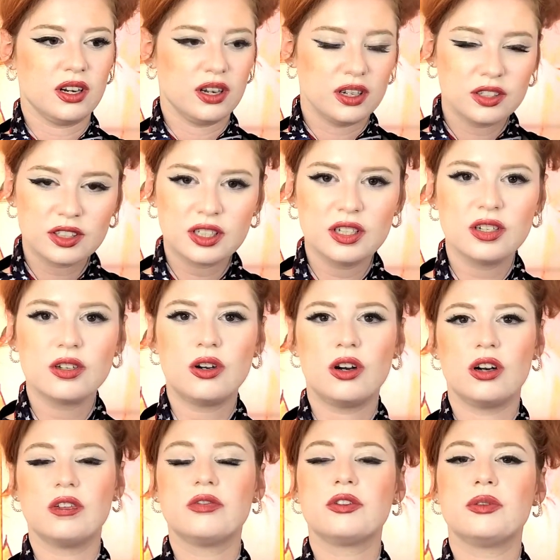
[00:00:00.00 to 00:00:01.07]
it's getting
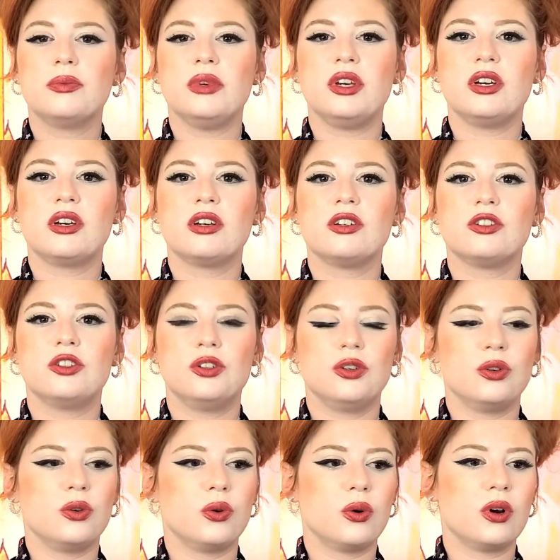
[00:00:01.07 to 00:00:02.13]
hard for me
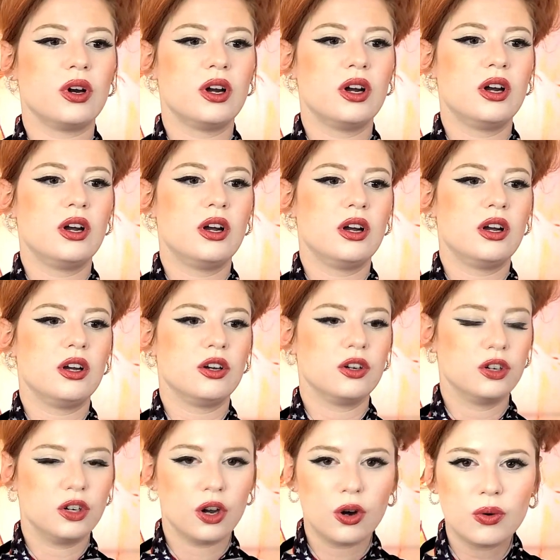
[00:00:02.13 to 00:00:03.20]
to
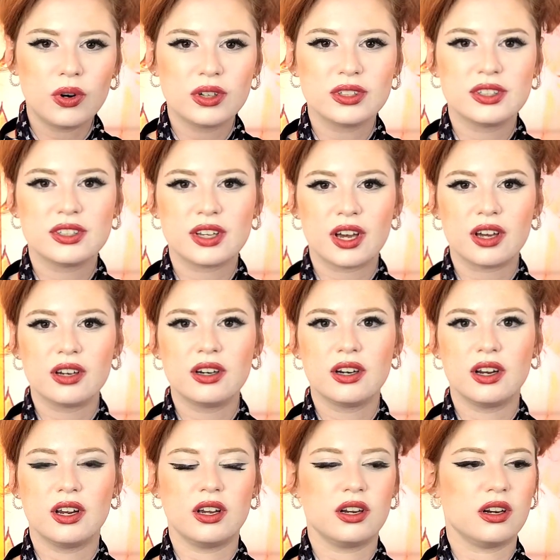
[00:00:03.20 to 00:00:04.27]
go on set
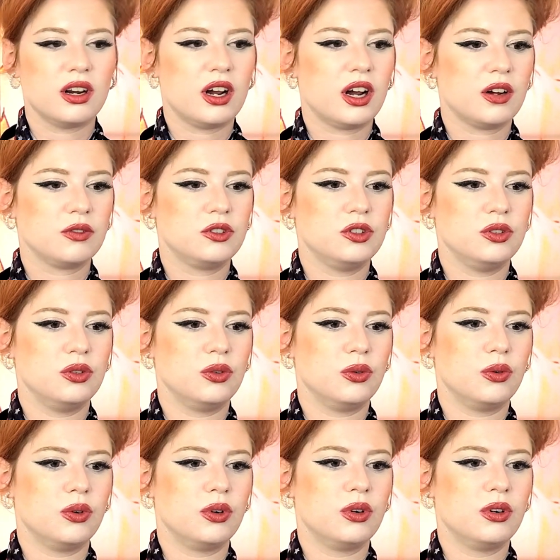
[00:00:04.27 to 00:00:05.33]
and have to,